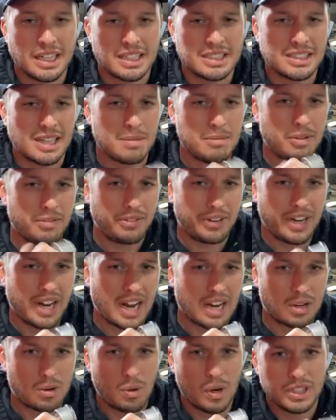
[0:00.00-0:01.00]
time. If you
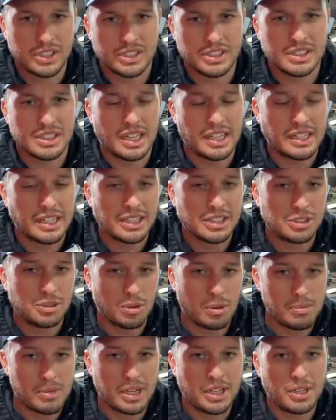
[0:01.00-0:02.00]
got questions like this you
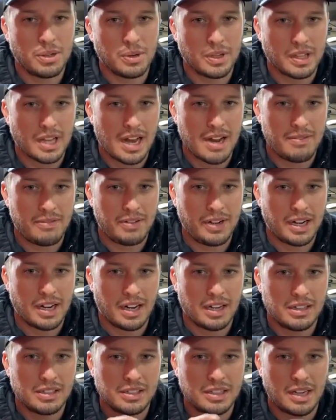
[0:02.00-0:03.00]
want me to do a live feed
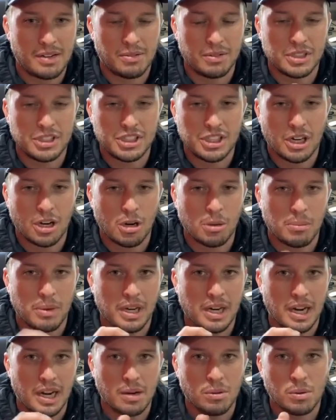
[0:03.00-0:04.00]
on, definitely share them,
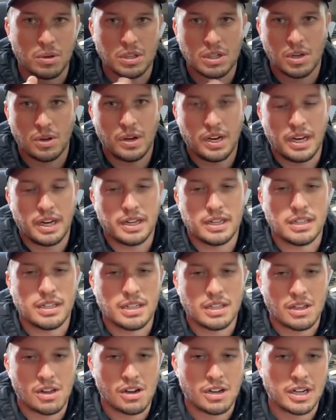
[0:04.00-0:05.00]
and I will go ahead and
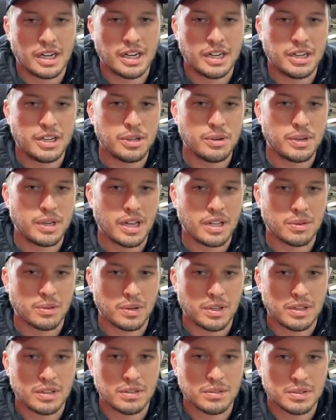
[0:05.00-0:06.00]
log in and do another
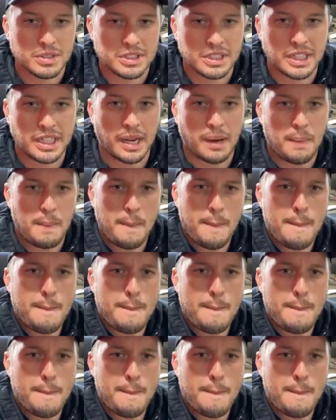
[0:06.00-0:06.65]
one. We'll see you.